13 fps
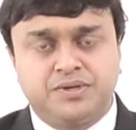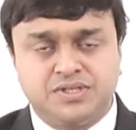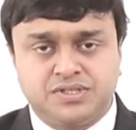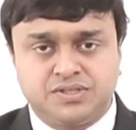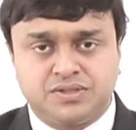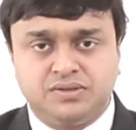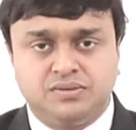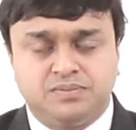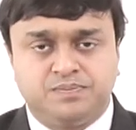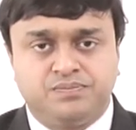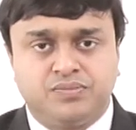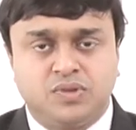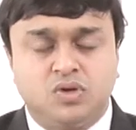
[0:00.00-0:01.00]
person
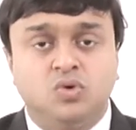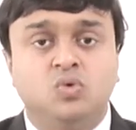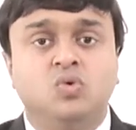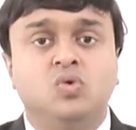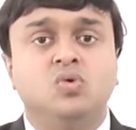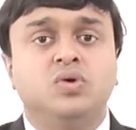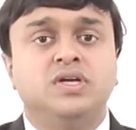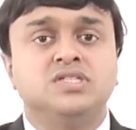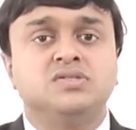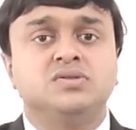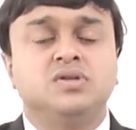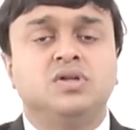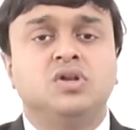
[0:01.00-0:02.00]
who is
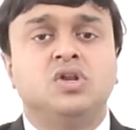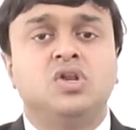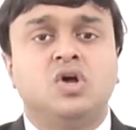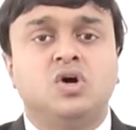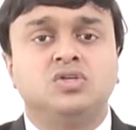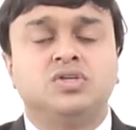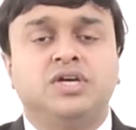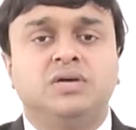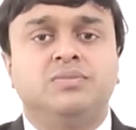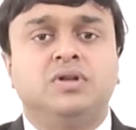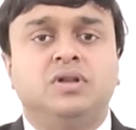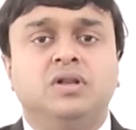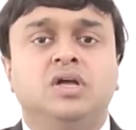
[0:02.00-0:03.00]
not
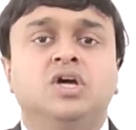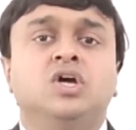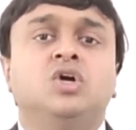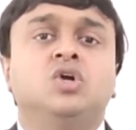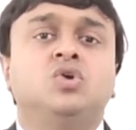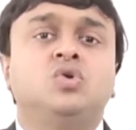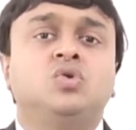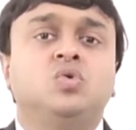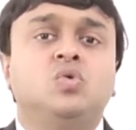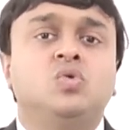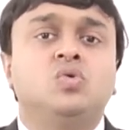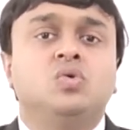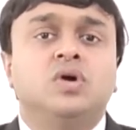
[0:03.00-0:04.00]
able
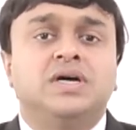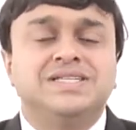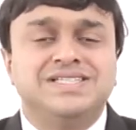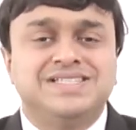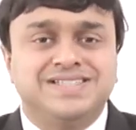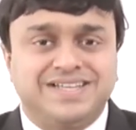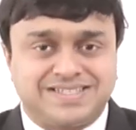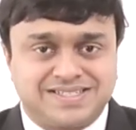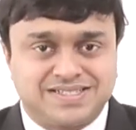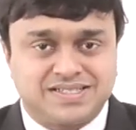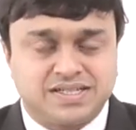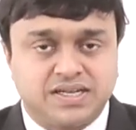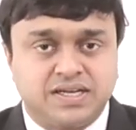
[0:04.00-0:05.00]
to assess
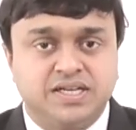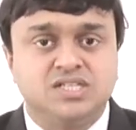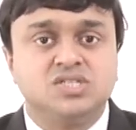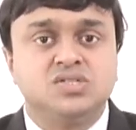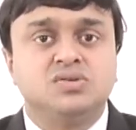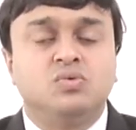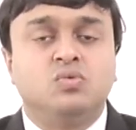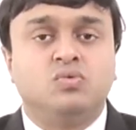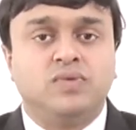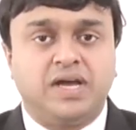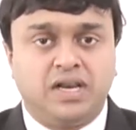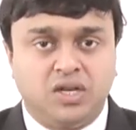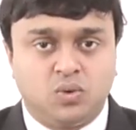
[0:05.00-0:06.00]
his
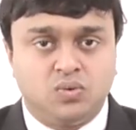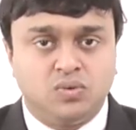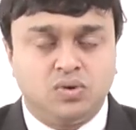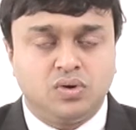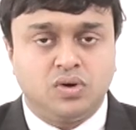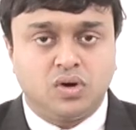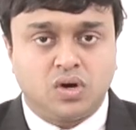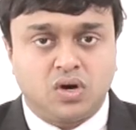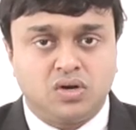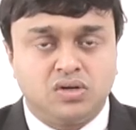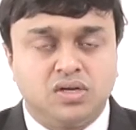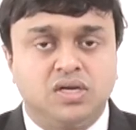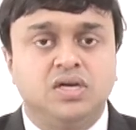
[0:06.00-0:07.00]
value
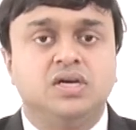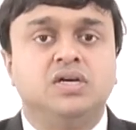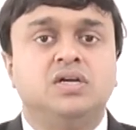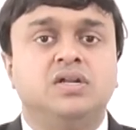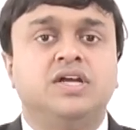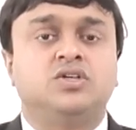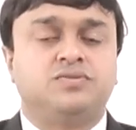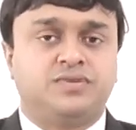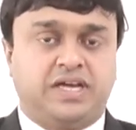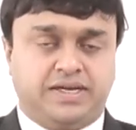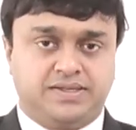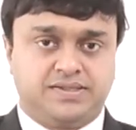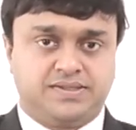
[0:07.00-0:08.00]
or rate of
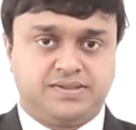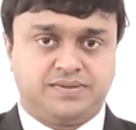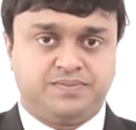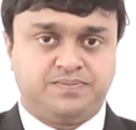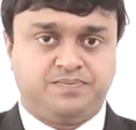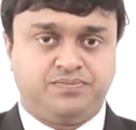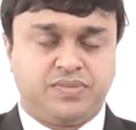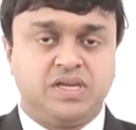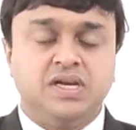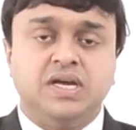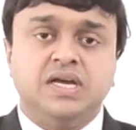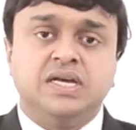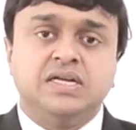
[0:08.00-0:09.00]
tax.
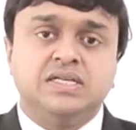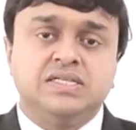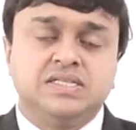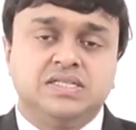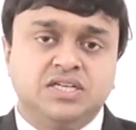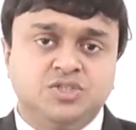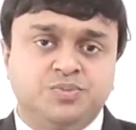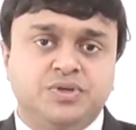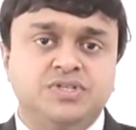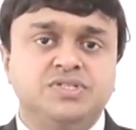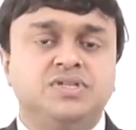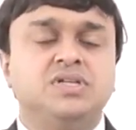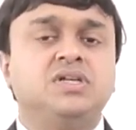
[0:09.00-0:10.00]
Such
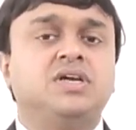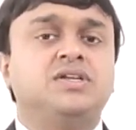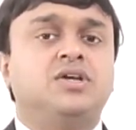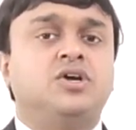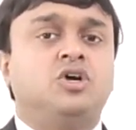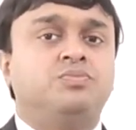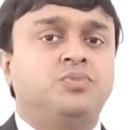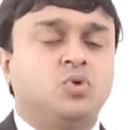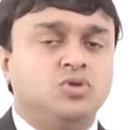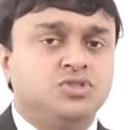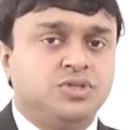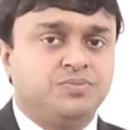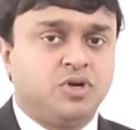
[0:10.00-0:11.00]
person can
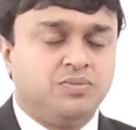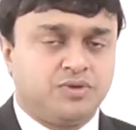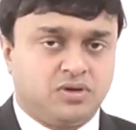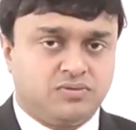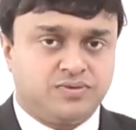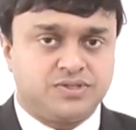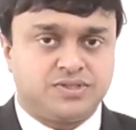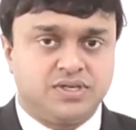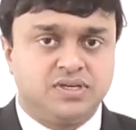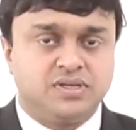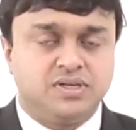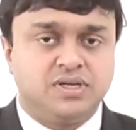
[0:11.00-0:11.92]
approach the proper officer